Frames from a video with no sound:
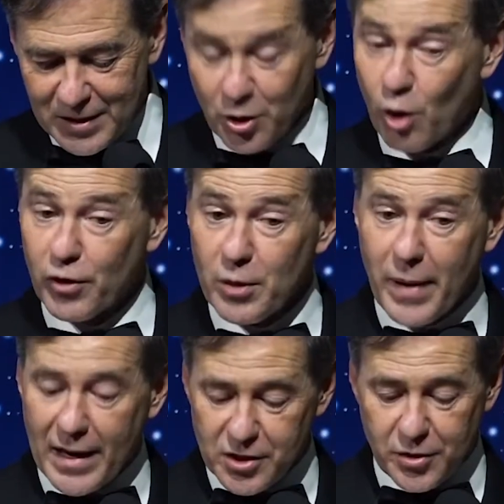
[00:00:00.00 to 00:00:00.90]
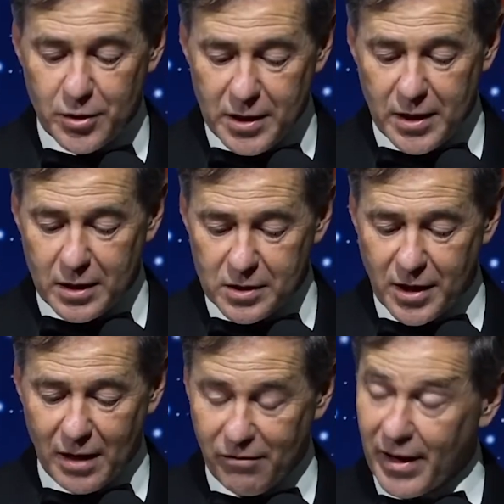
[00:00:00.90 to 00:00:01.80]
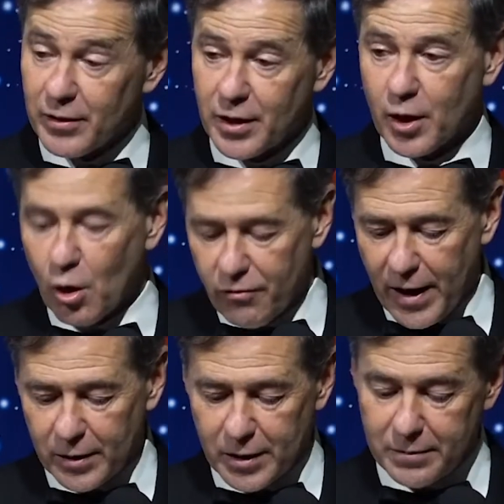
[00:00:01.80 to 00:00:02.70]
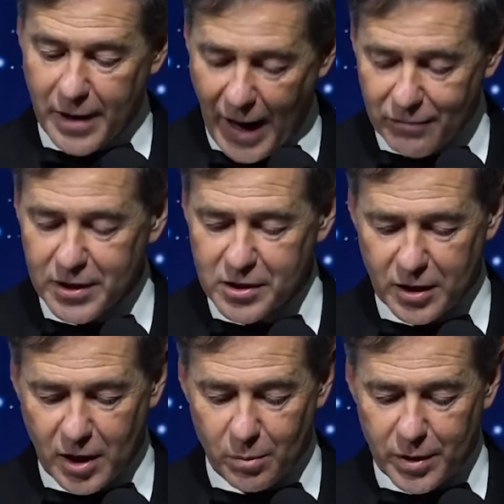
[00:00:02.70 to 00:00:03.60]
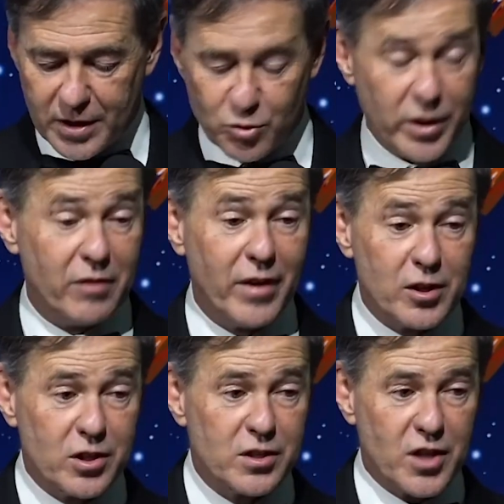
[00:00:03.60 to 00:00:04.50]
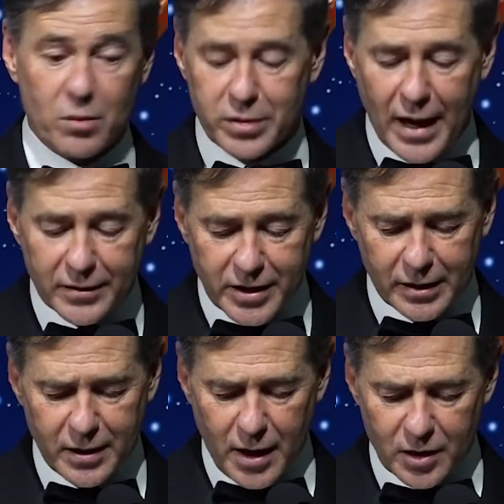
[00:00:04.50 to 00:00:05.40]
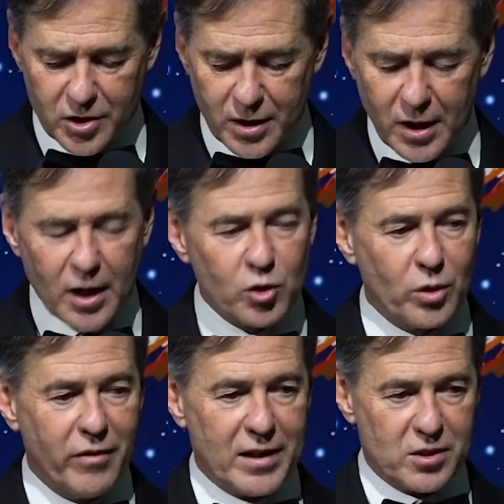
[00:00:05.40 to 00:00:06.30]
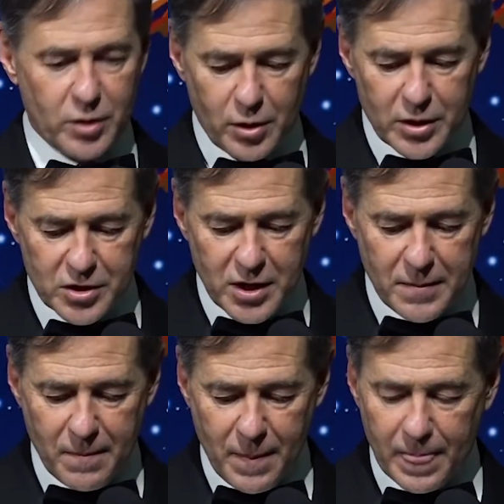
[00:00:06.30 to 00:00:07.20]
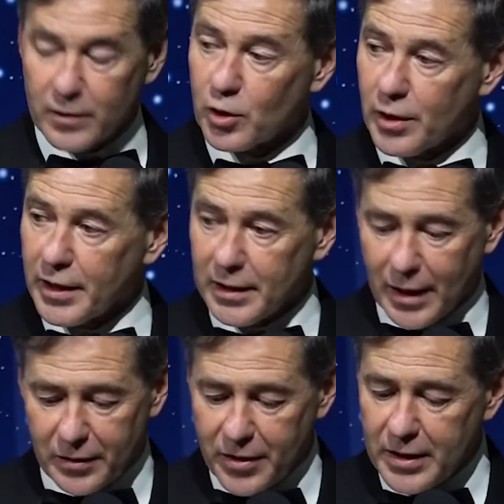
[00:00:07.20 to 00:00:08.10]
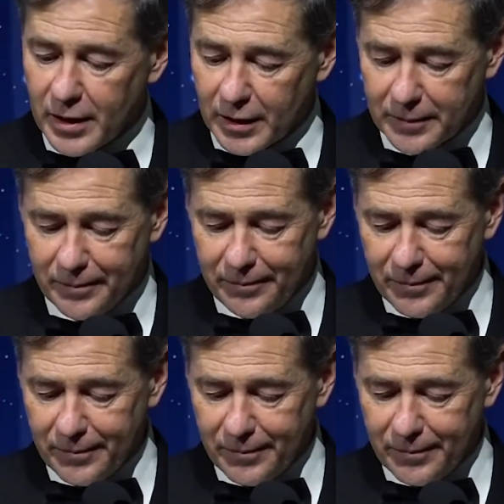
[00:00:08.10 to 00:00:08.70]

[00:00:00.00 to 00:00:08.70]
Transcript: So over the past 30 years, I've founded or co-founded half dozen companies with inventions that apply technology to advance literacy, learning, and thinking.